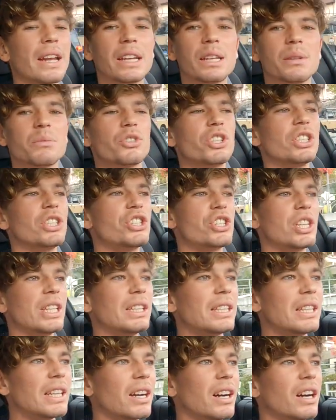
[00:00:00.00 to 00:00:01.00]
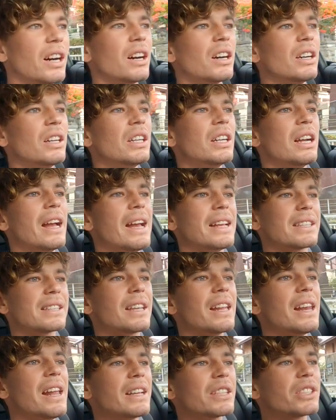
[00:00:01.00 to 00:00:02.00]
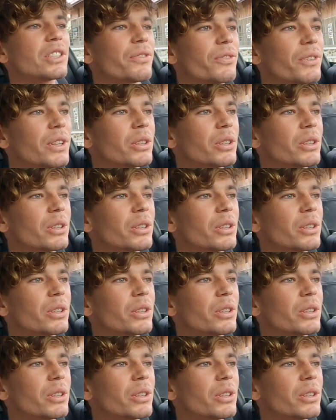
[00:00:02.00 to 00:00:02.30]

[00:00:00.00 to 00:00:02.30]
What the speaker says: AMG GTR SLS